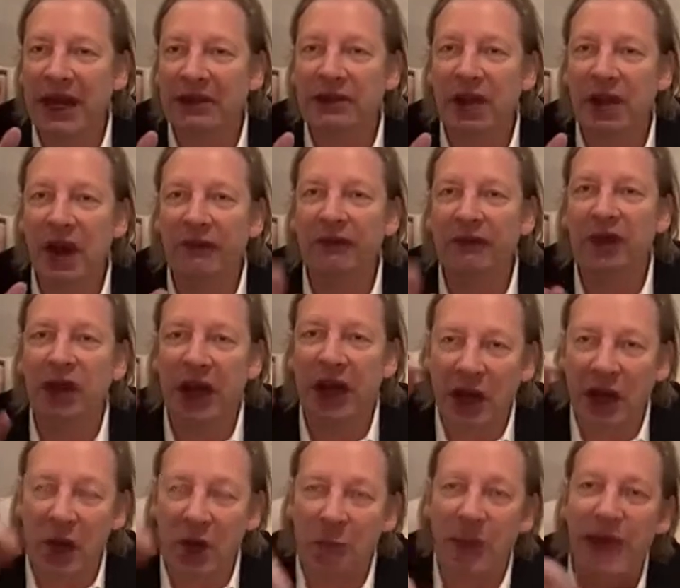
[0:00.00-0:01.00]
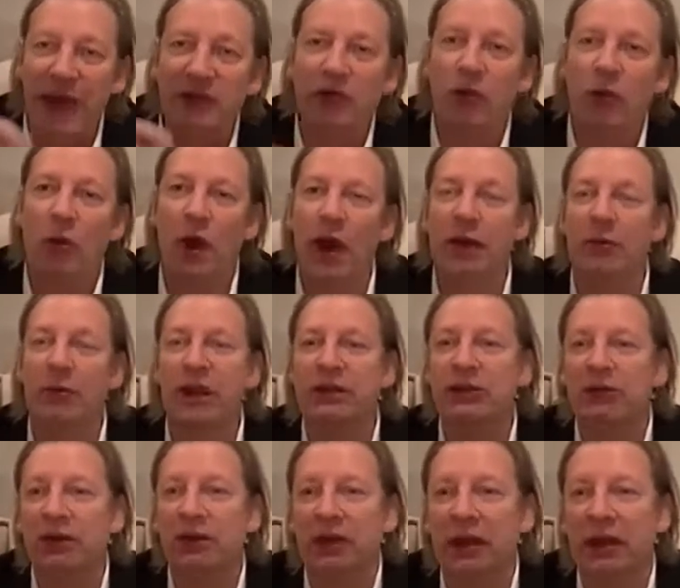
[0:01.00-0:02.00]
got to go back to why am I doing it?
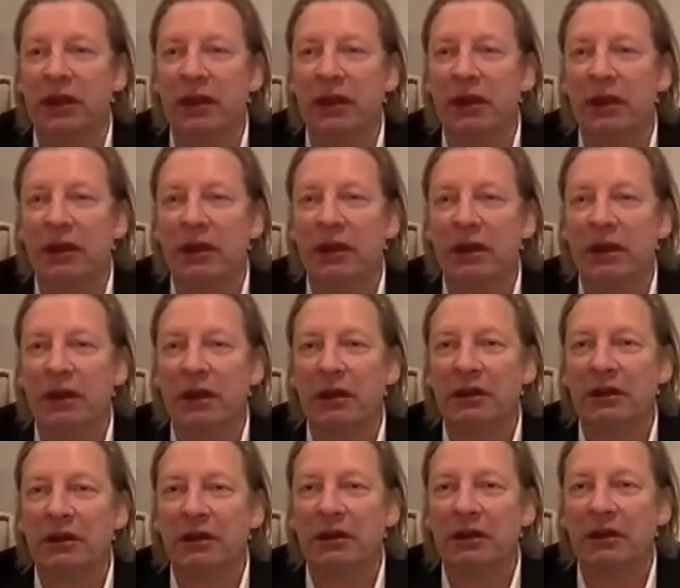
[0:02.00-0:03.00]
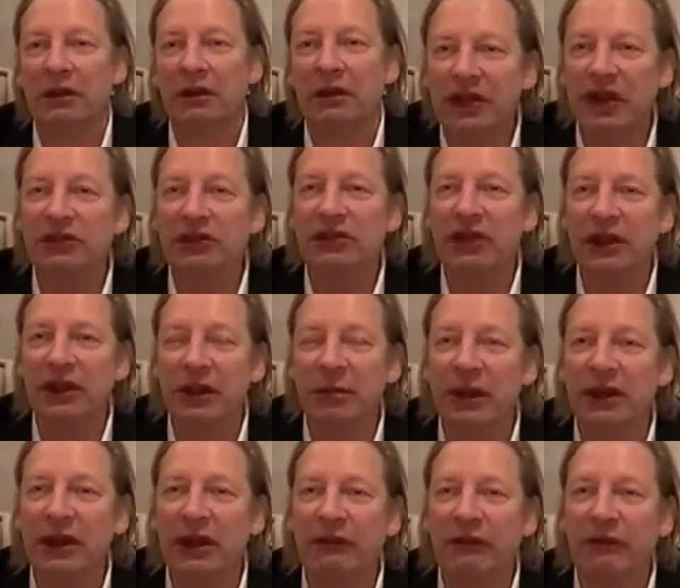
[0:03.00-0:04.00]
Does that make sense? Think about that for
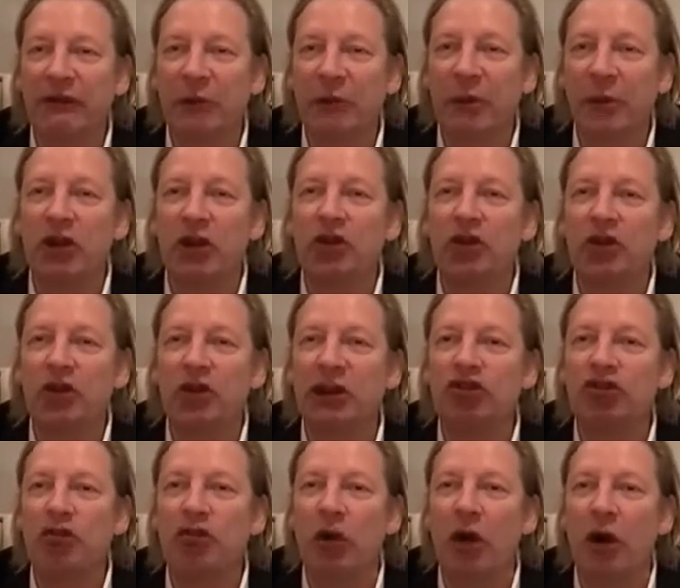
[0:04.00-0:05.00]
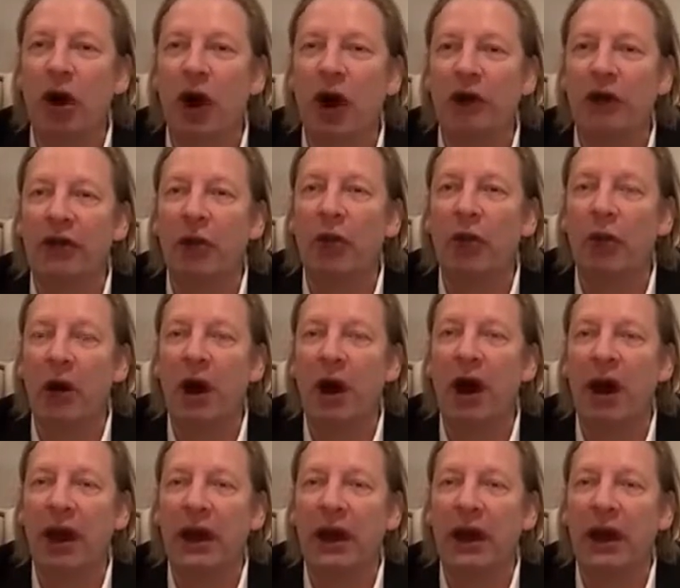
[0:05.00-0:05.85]
a moment. You got to draw on the why.